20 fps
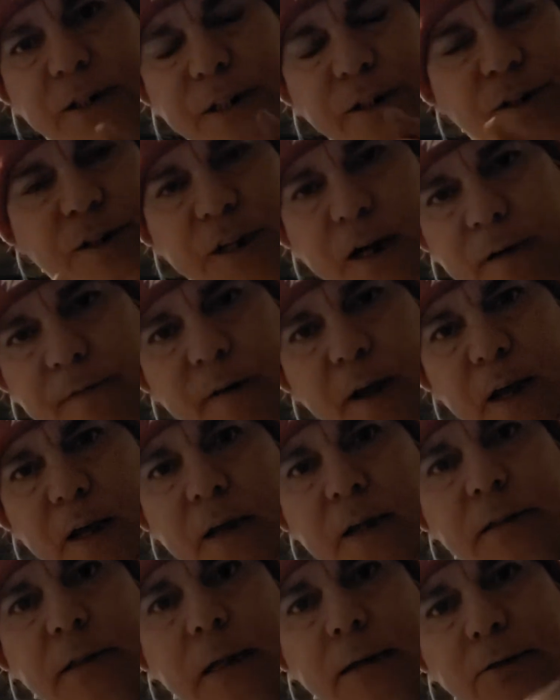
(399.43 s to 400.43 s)
and stuff
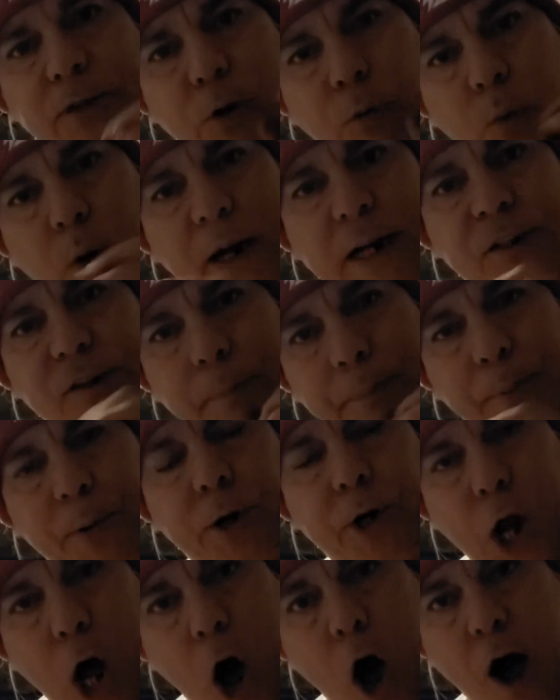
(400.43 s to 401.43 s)
that you want it to
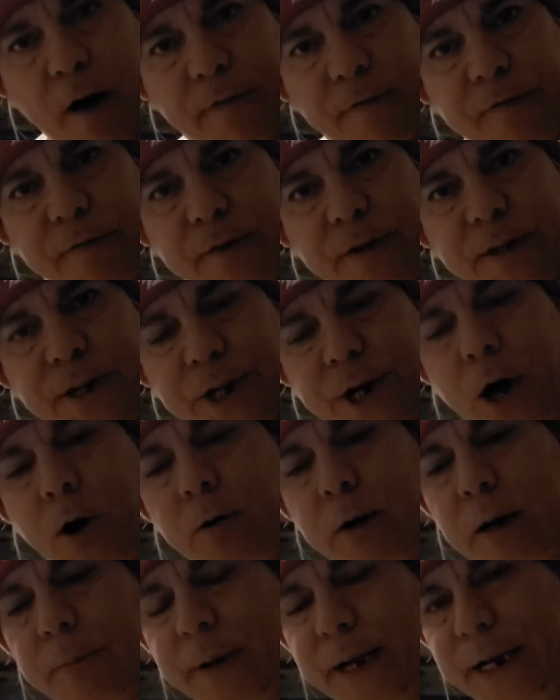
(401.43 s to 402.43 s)
burn off. You know
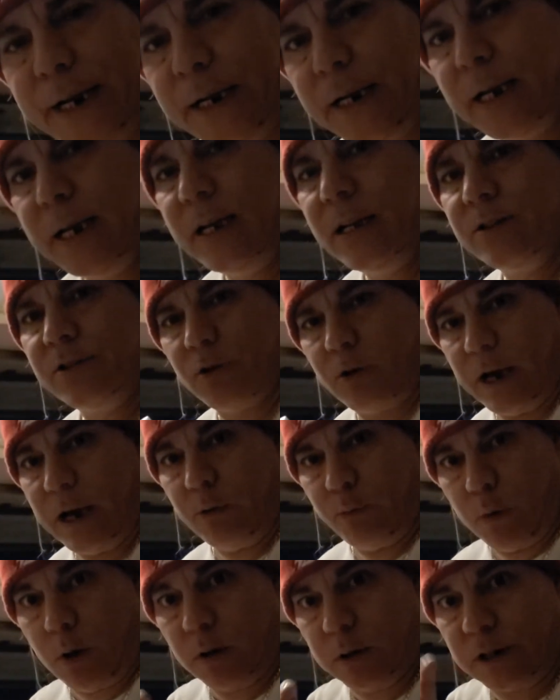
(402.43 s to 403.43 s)
what I mean? So it
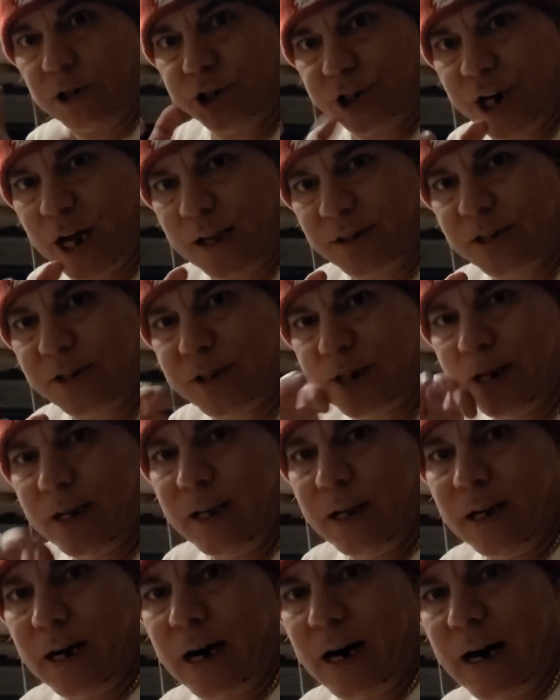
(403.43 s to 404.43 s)
will adjust
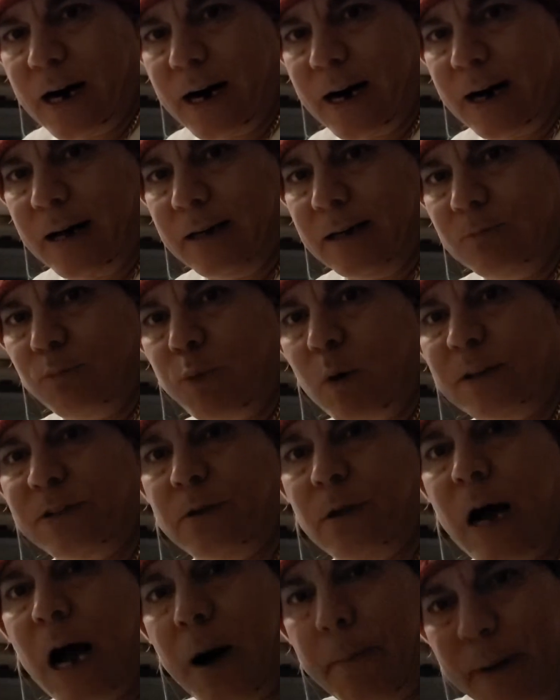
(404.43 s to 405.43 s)

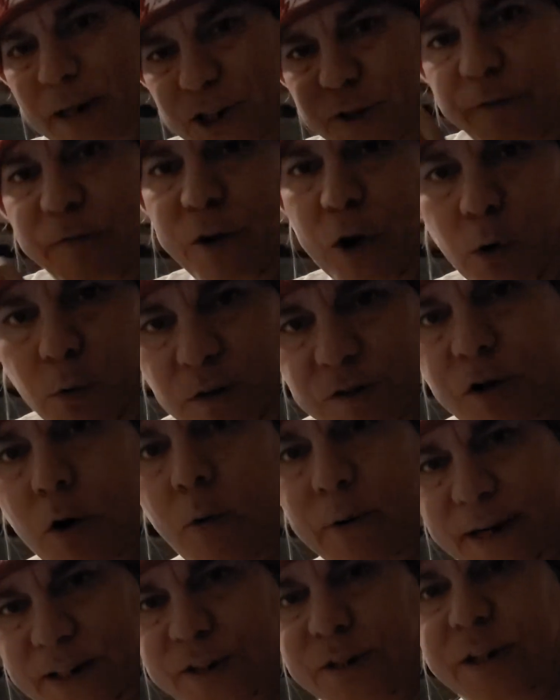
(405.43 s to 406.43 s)
how much fuel is
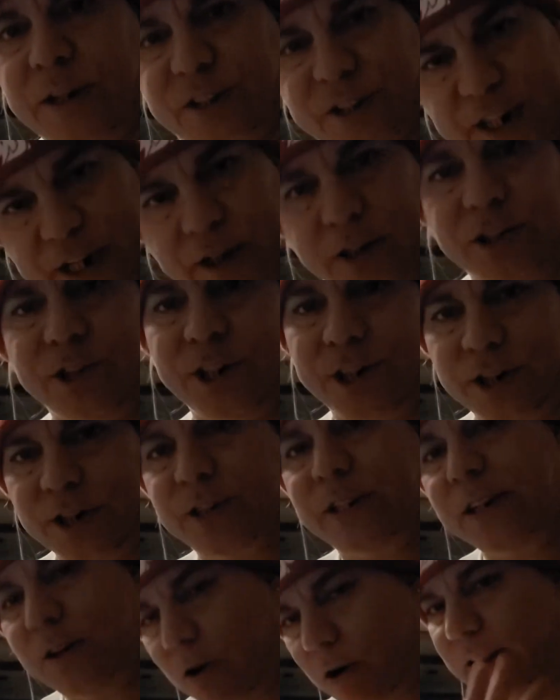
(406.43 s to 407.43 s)
going into the cylinders
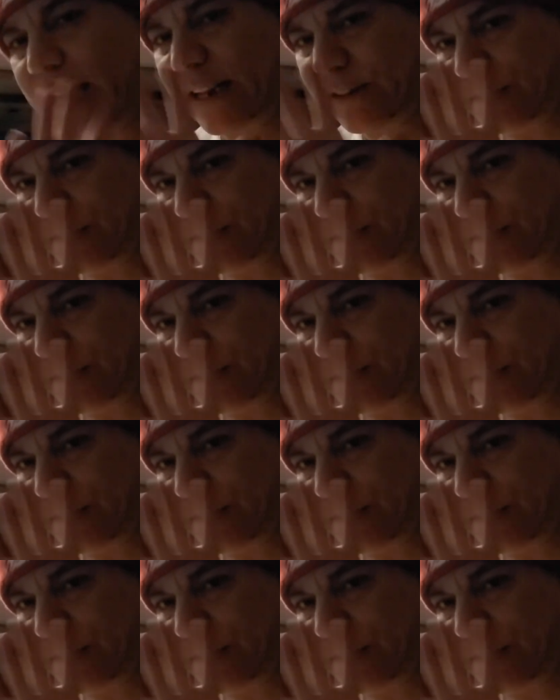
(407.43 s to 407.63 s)
and all that